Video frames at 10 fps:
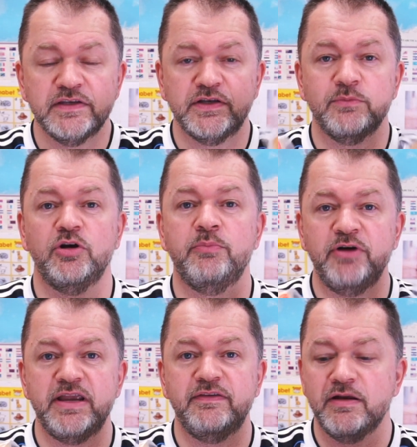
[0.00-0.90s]
So I'm going to
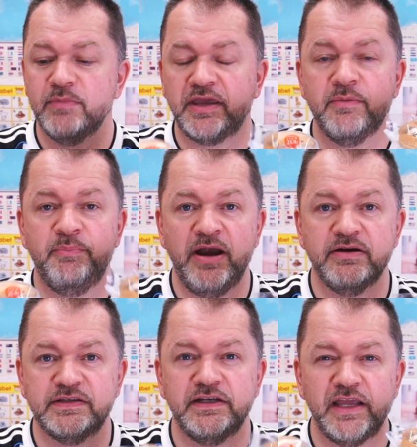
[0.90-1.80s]
break down my
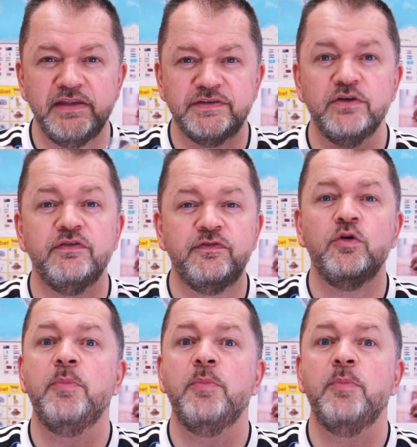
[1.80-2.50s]
comparison into 4